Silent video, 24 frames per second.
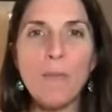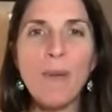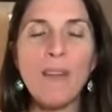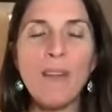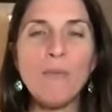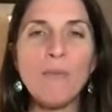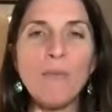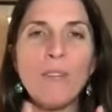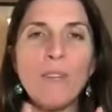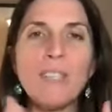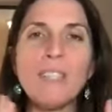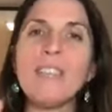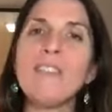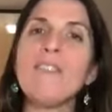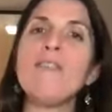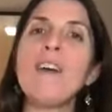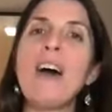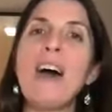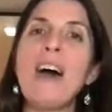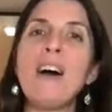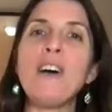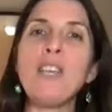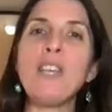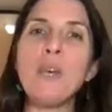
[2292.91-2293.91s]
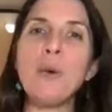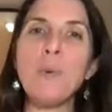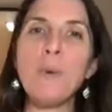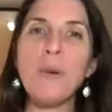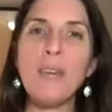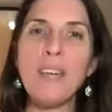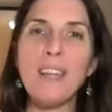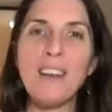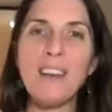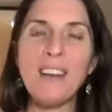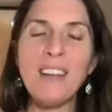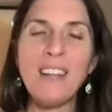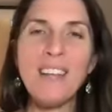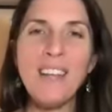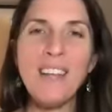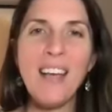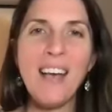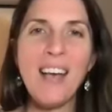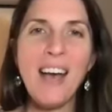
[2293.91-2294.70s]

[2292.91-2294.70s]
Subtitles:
and really valuing